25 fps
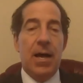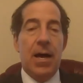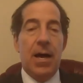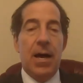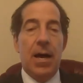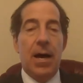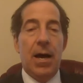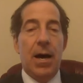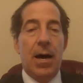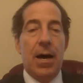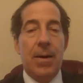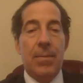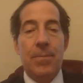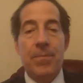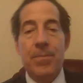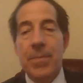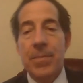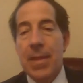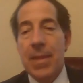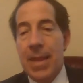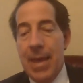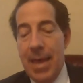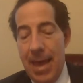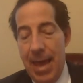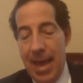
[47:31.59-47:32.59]

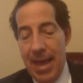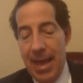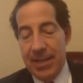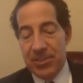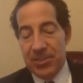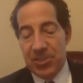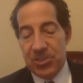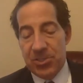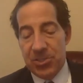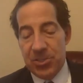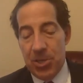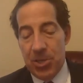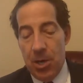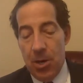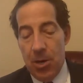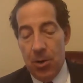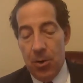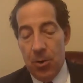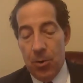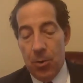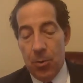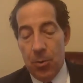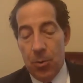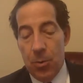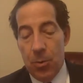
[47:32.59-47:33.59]
And
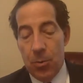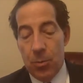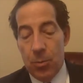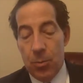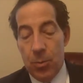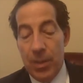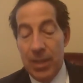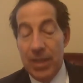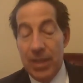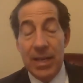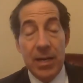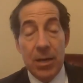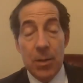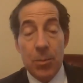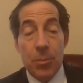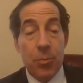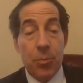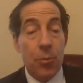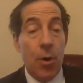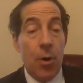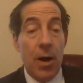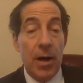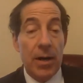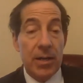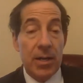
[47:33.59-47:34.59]
so we need a
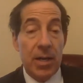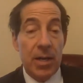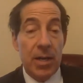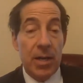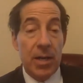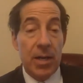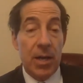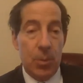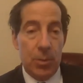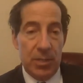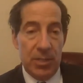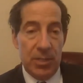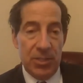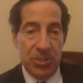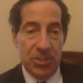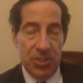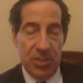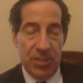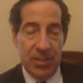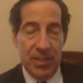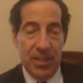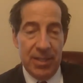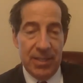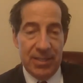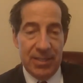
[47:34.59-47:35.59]
broad
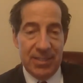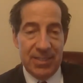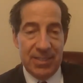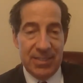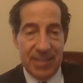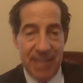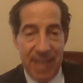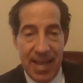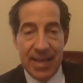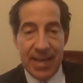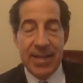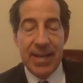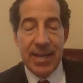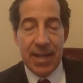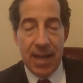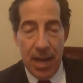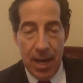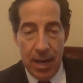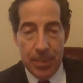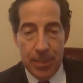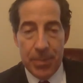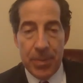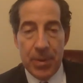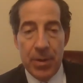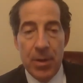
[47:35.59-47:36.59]
coalition that's standing
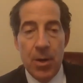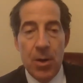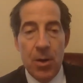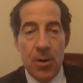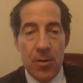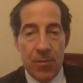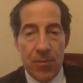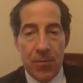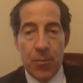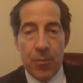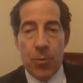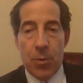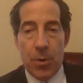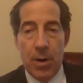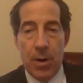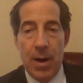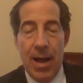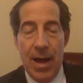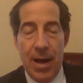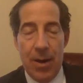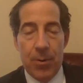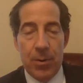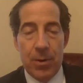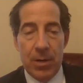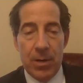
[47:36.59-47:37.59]
up for
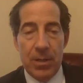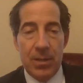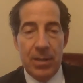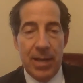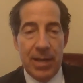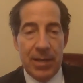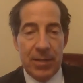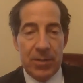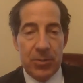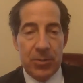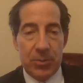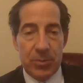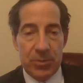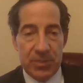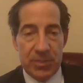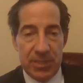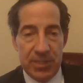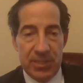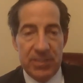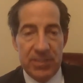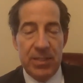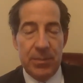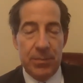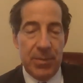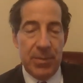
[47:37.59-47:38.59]
our electoral
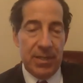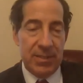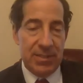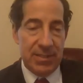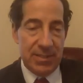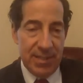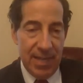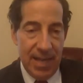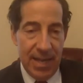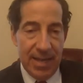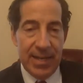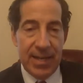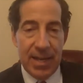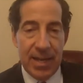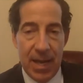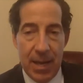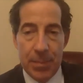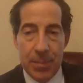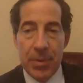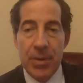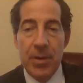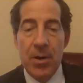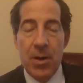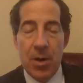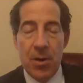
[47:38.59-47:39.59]
system, that's standing
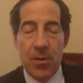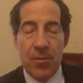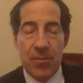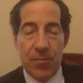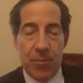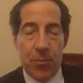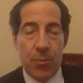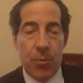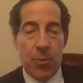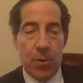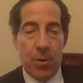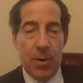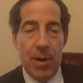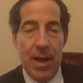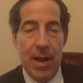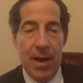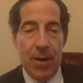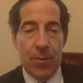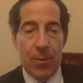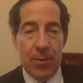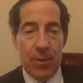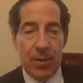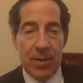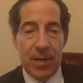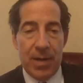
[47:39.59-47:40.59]
up for
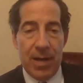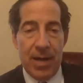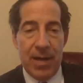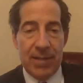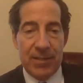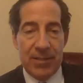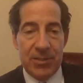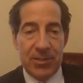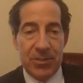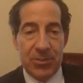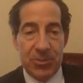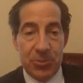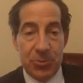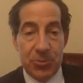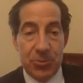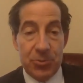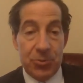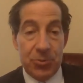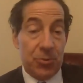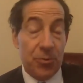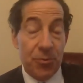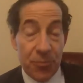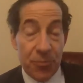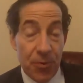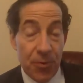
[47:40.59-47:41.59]
our
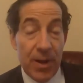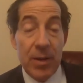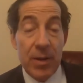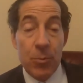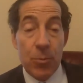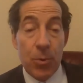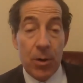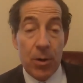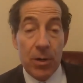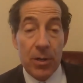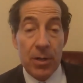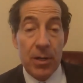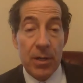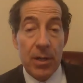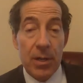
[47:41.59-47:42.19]
constitutional framework.